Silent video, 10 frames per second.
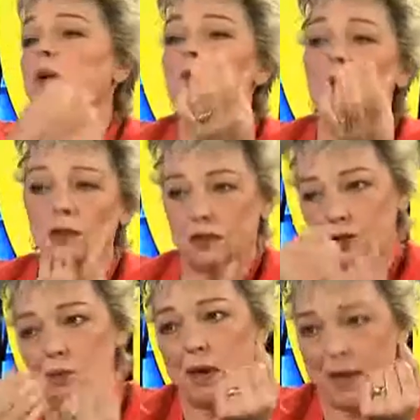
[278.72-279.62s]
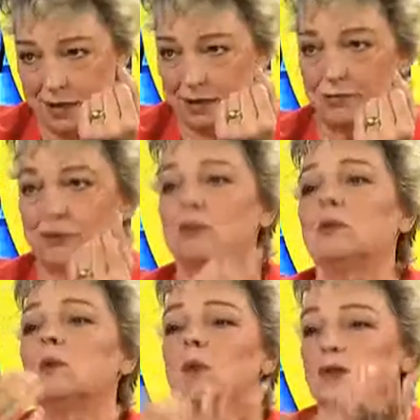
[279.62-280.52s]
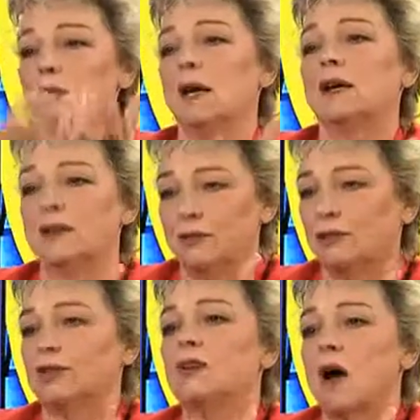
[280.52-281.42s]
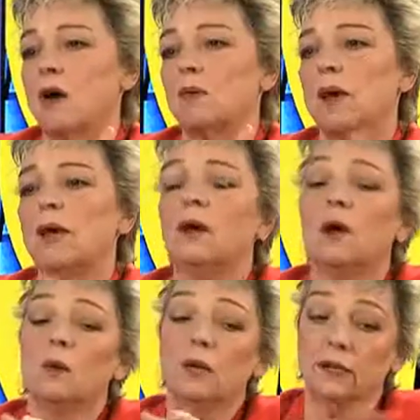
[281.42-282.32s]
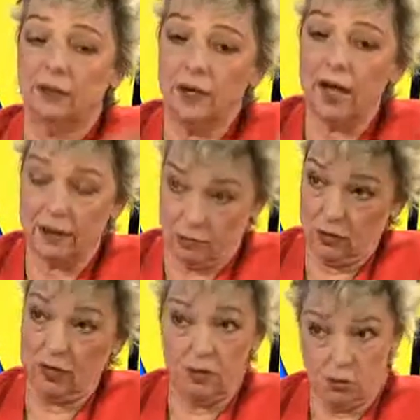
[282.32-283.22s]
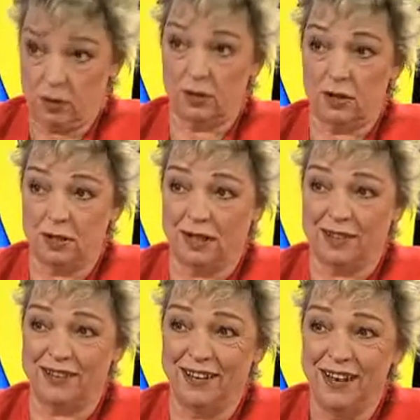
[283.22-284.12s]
we want to make a difference, and we want to make a difference our way, we literally have to ignore the critics.